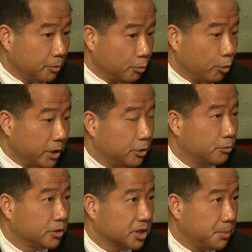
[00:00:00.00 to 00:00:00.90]
we could
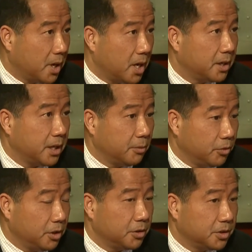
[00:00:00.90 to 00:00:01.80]
respond and
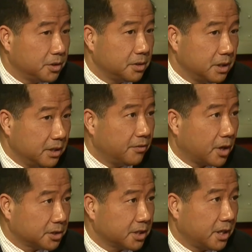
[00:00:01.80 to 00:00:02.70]
we could give
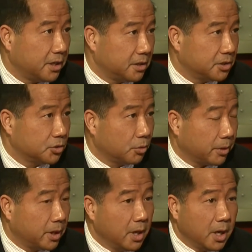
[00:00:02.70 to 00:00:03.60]
our side of the
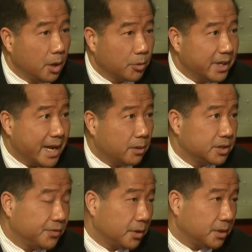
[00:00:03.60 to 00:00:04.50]
story. Right now,
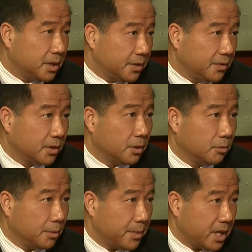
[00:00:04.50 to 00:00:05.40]
it's very difficult
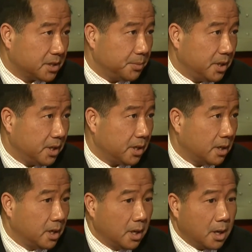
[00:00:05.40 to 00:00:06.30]
with mass media.
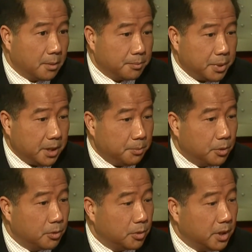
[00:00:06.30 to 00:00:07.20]

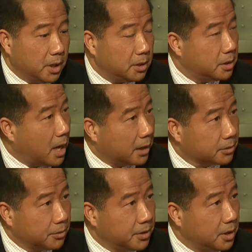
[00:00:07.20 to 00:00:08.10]
People can
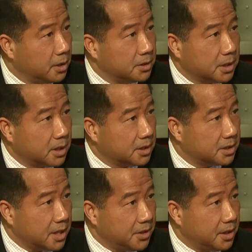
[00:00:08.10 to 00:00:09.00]
doctor things, they can
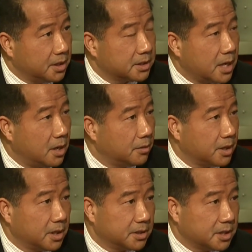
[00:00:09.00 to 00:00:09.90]
send things out,
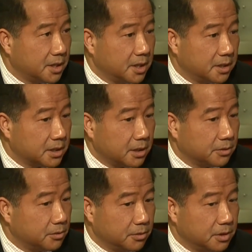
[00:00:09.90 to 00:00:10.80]
they can send things out
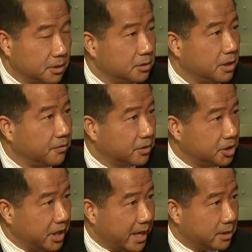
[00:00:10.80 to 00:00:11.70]
through different
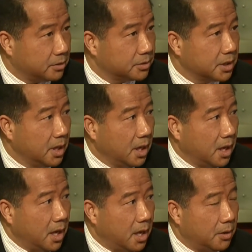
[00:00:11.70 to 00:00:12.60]
channels,
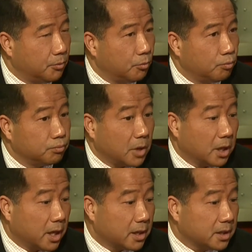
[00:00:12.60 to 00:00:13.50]
and a
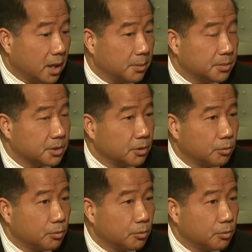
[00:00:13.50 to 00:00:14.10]
lot of times